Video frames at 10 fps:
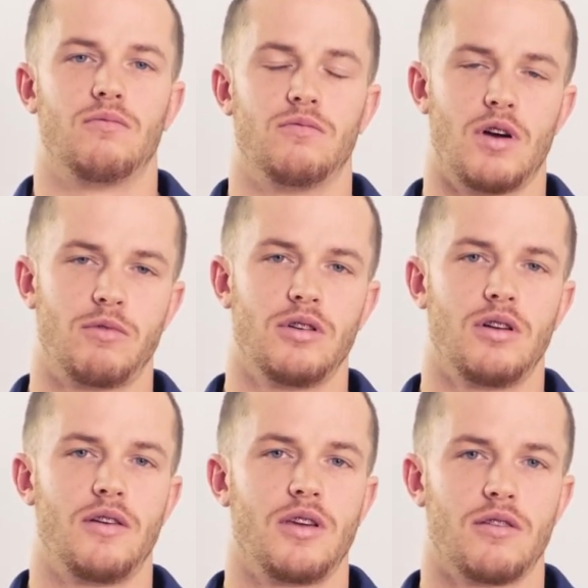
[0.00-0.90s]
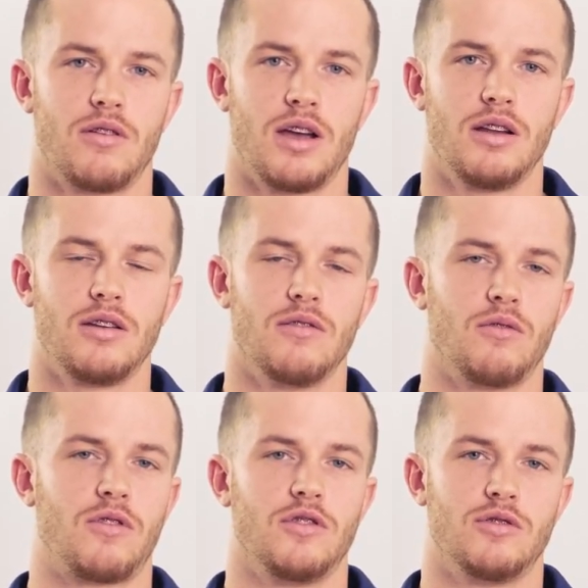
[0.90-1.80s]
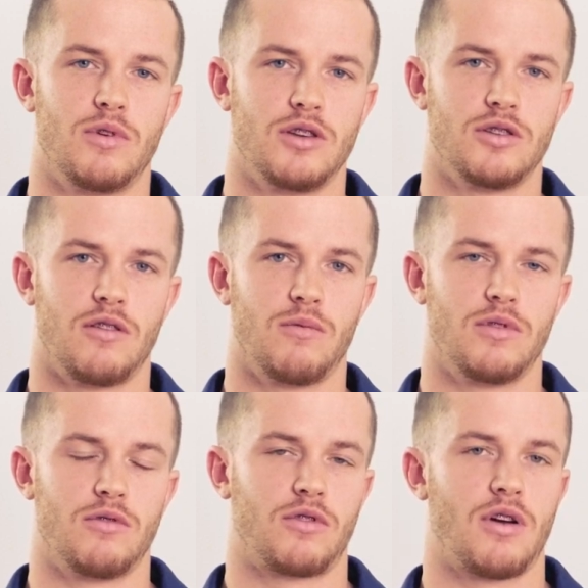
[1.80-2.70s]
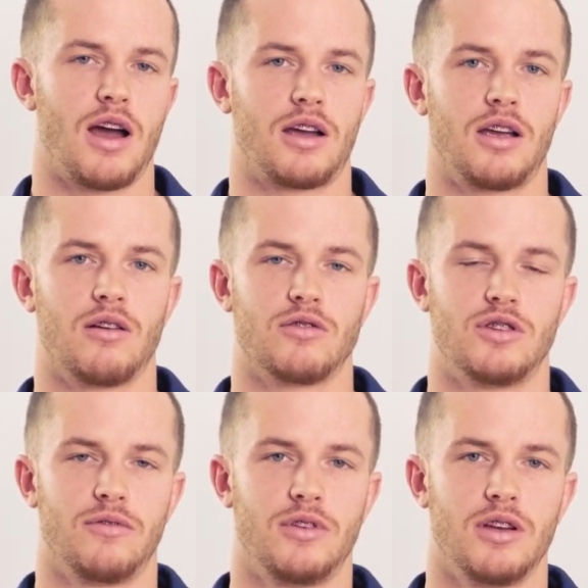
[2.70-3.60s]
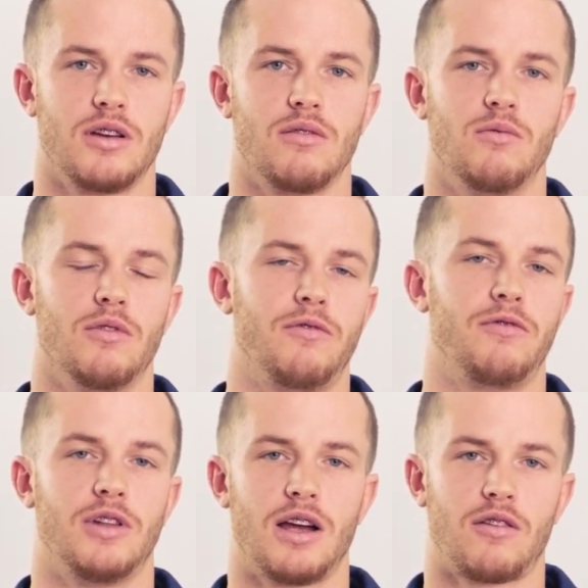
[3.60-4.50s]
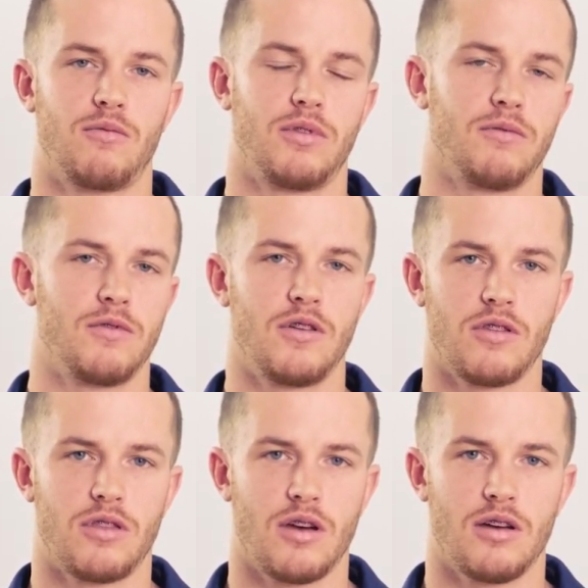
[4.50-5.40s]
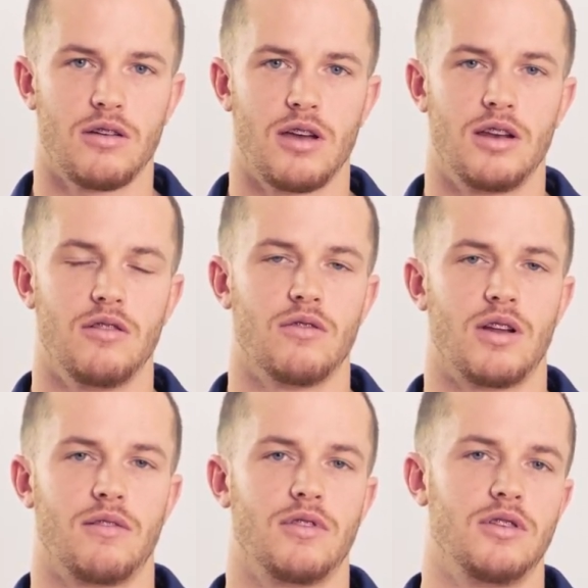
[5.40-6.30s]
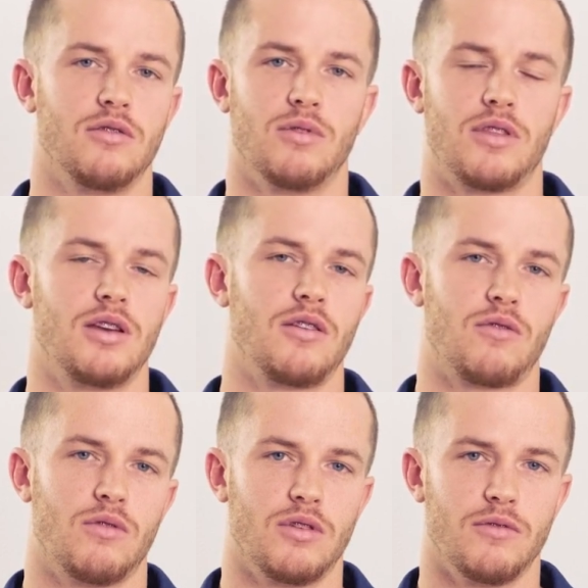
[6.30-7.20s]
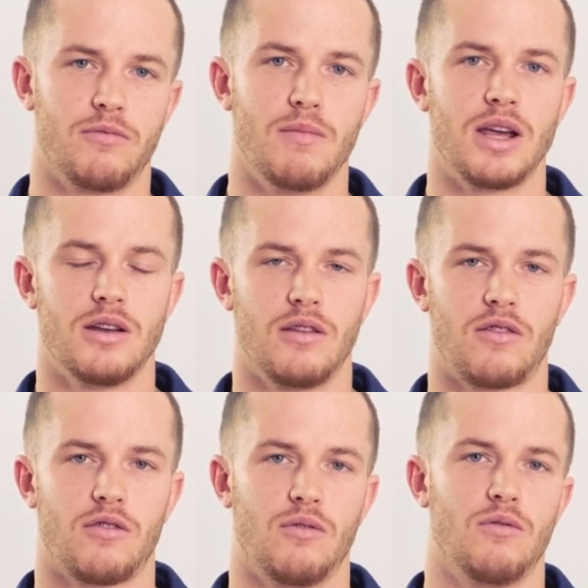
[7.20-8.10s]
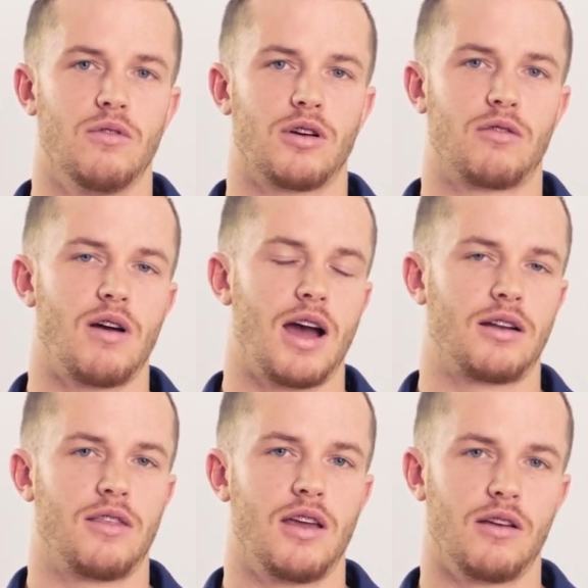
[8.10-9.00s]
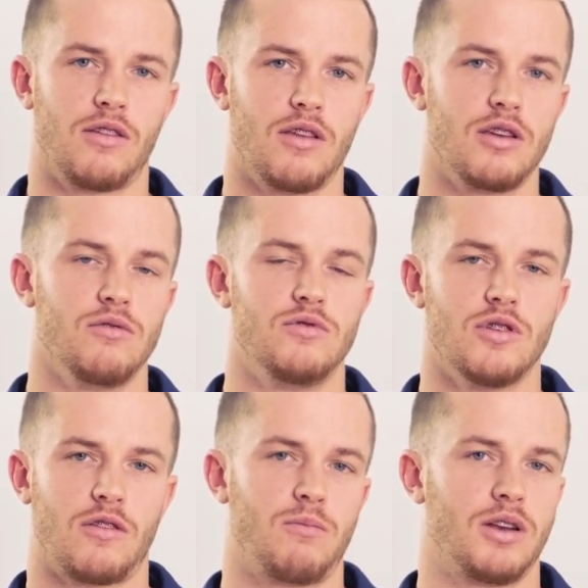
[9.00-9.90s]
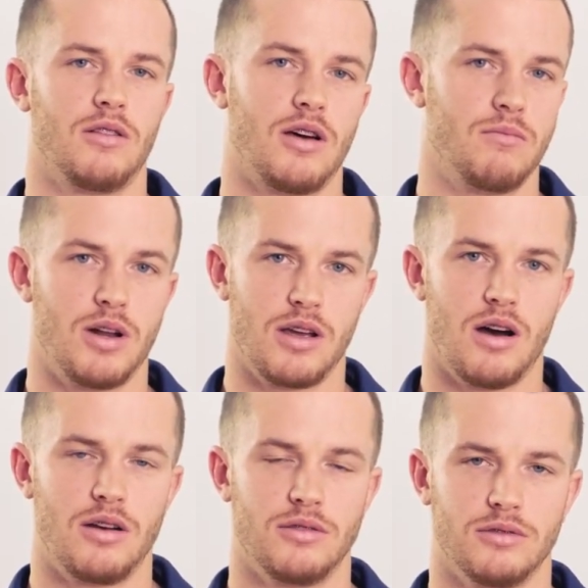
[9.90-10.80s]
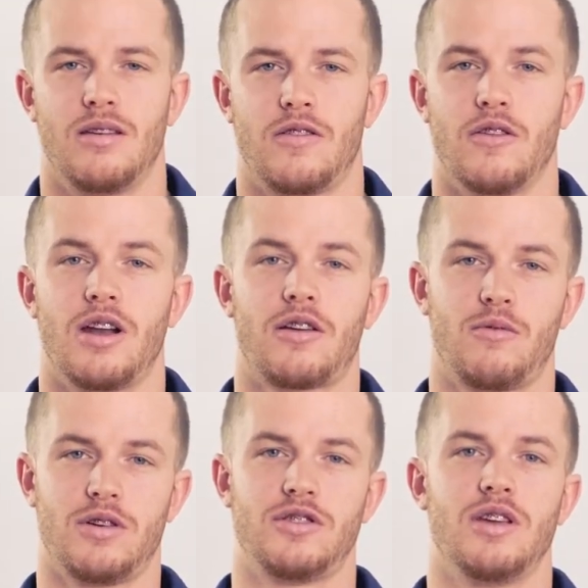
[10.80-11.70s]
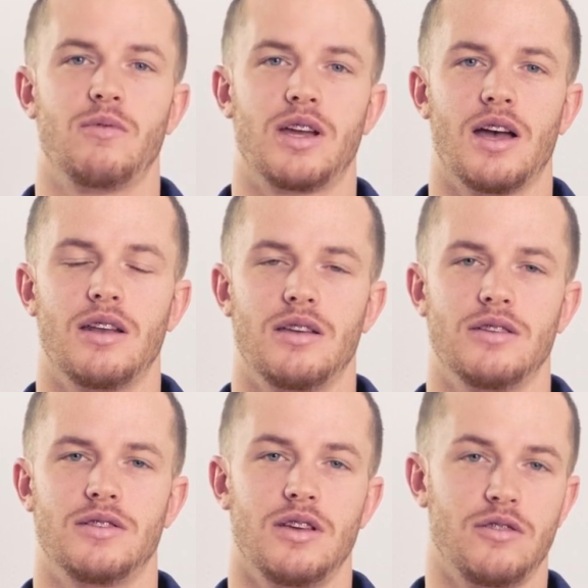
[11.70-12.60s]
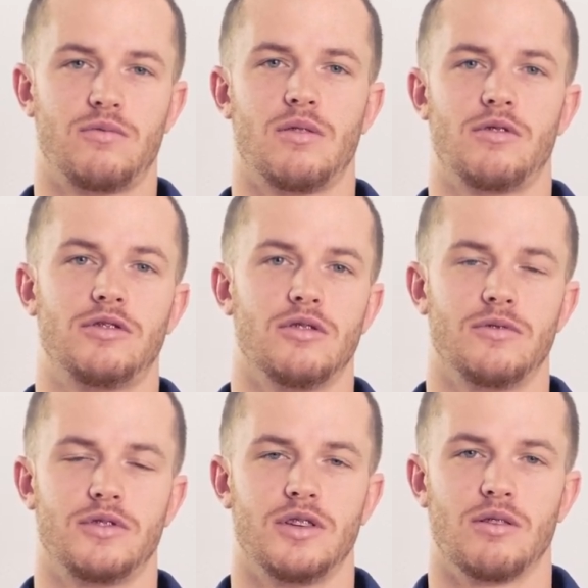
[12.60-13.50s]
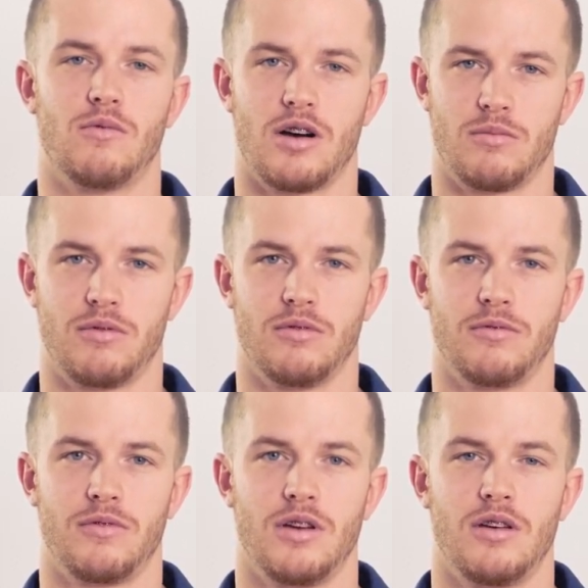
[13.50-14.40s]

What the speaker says: Rubber, on the other hand, in those situations when there's cracking or shifting, will flex with the freeze and thaw, and you don't have to deal with any sort of maintenance or cracked things that you just spent a lot of money on. So the next question that we get is rubber surfacing waterproof?